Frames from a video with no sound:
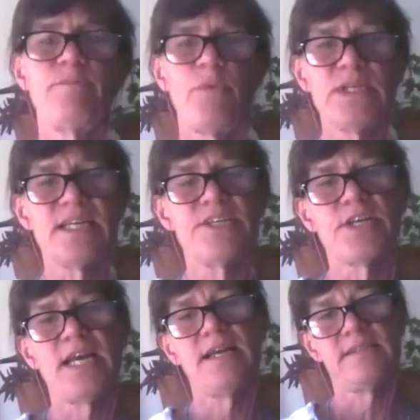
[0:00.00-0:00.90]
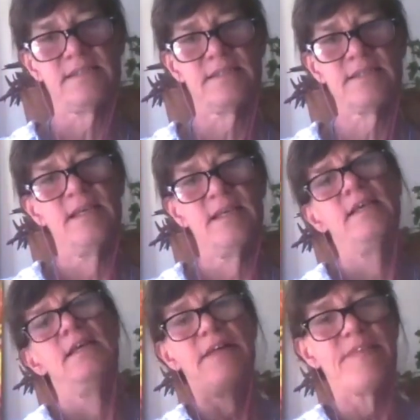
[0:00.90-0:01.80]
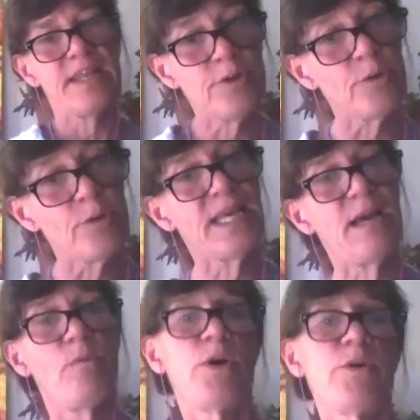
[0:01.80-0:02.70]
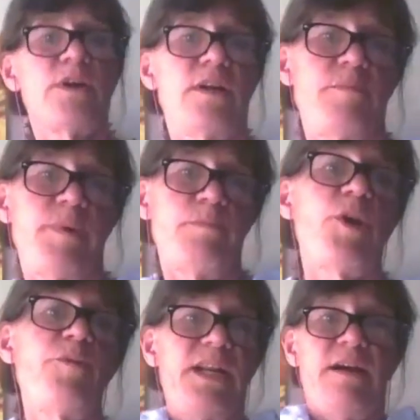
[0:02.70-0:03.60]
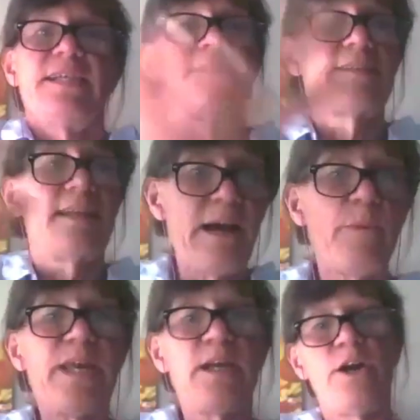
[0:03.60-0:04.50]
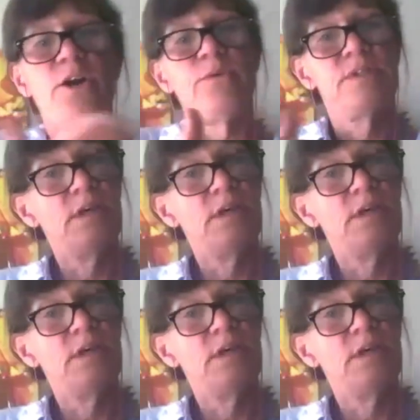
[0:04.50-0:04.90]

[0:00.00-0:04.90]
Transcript: we digest and then you know we get woken up and mobilized and out we go and,